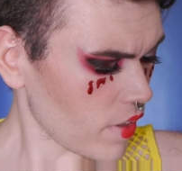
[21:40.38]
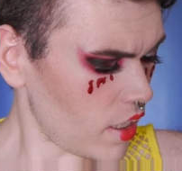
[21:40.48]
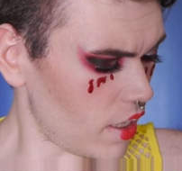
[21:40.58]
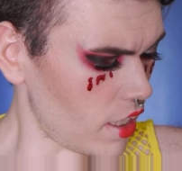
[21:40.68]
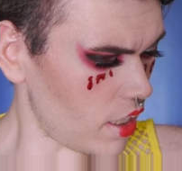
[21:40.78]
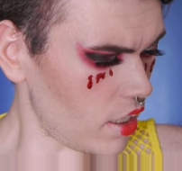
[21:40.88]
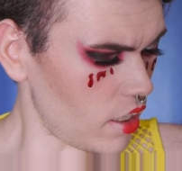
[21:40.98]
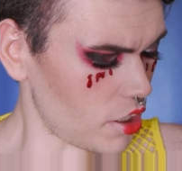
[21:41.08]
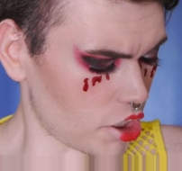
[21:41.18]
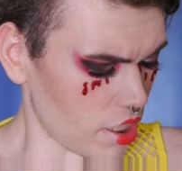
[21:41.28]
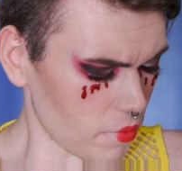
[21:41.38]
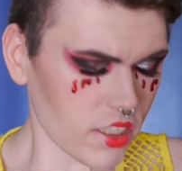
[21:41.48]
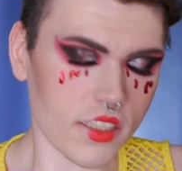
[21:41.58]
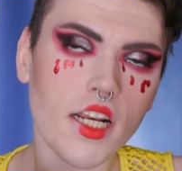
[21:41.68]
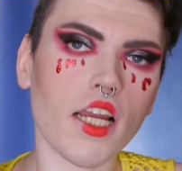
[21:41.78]
The
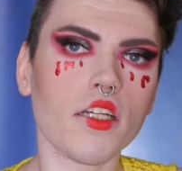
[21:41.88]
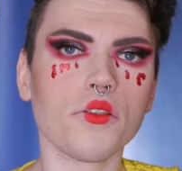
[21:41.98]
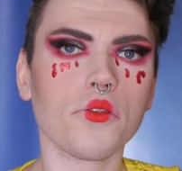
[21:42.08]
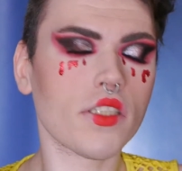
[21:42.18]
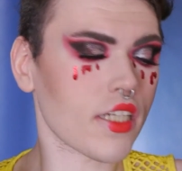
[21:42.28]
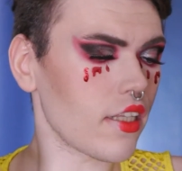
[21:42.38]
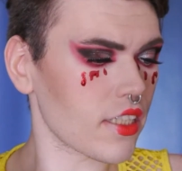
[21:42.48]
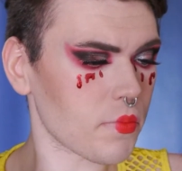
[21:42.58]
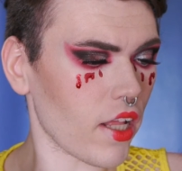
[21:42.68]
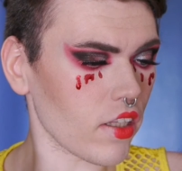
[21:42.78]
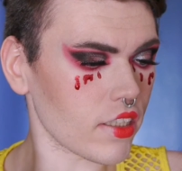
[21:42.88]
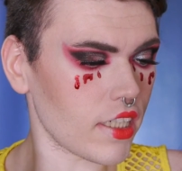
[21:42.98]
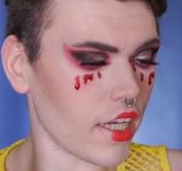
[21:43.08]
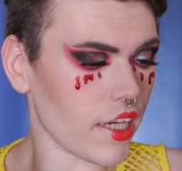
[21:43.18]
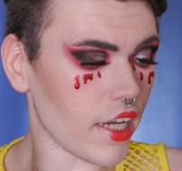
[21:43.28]
shimmers that I used in this palette
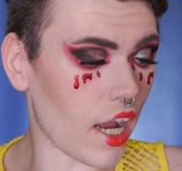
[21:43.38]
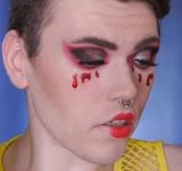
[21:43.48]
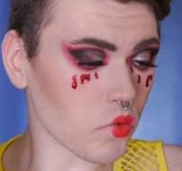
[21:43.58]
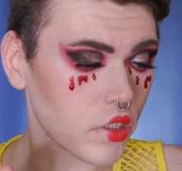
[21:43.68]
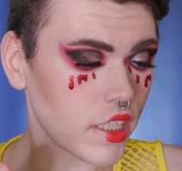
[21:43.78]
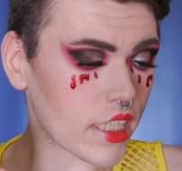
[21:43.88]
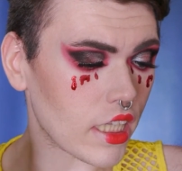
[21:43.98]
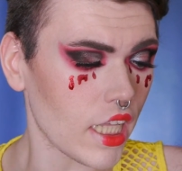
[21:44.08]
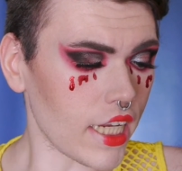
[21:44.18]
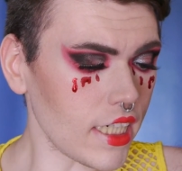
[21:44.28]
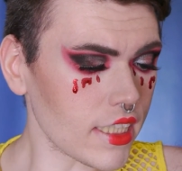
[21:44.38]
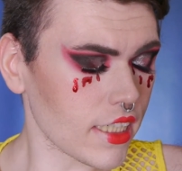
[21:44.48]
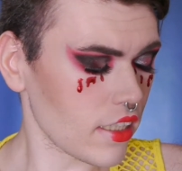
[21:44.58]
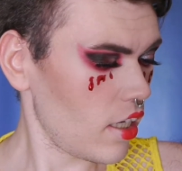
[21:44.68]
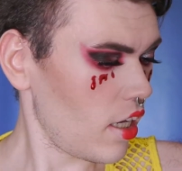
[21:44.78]
today I really liked,
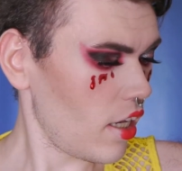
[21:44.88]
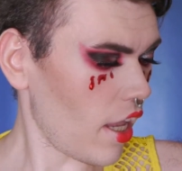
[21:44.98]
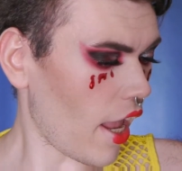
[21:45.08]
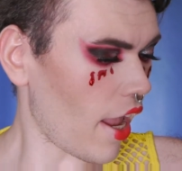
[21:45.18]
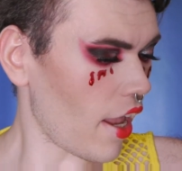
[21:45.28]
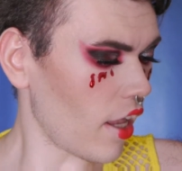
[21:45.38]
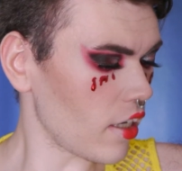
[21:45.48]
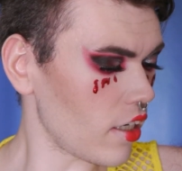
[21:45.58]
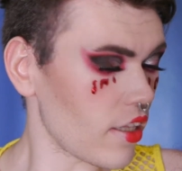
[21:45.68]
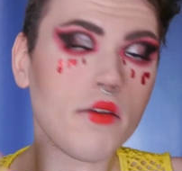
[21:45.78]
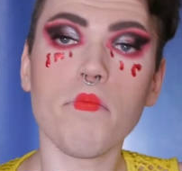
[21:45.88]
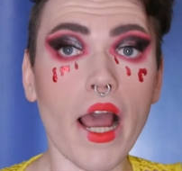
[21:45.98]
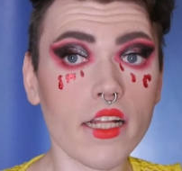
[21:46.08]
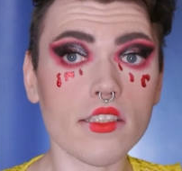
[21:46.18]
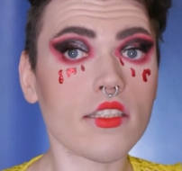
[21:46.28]
and the
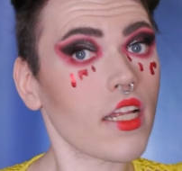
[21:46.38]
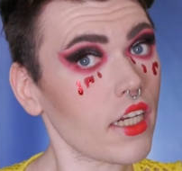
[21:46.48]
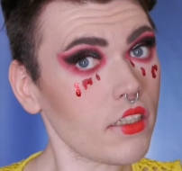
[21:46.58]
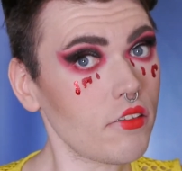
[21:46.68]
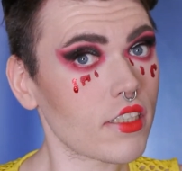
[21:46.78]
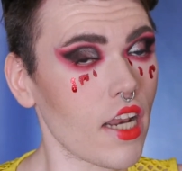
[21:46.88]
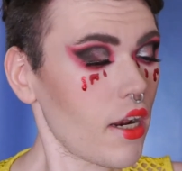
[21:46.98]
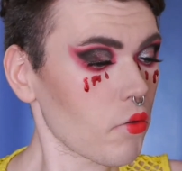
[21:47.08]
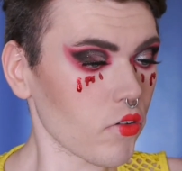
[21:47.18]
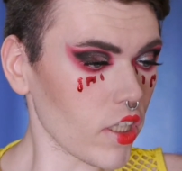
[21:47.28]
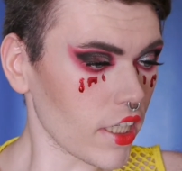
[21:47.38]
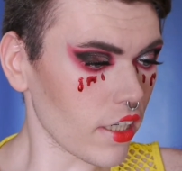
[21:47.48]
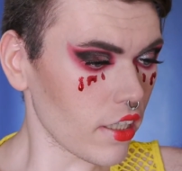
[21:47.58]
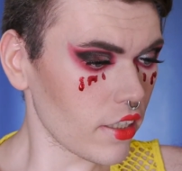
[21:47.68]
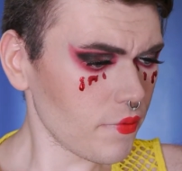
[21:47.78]
mattes that I used today were really
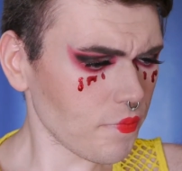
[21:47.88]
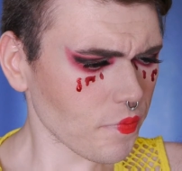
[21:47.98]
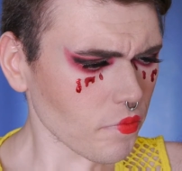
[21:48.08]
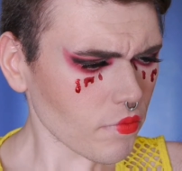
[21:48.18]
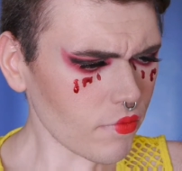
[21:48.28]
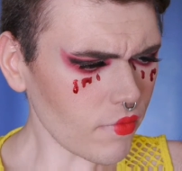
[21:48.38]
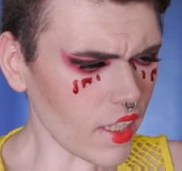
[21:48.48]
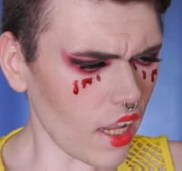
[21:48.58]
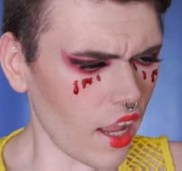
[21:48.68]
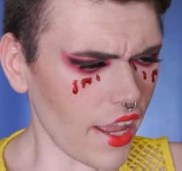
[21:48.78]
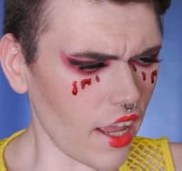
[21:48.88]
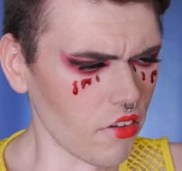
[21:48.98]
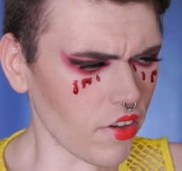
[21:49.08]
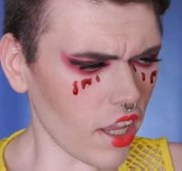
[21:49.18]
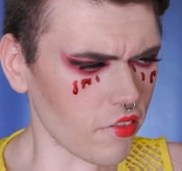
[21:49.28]
good. I
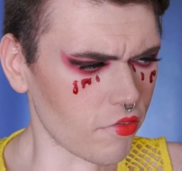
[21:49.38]
have a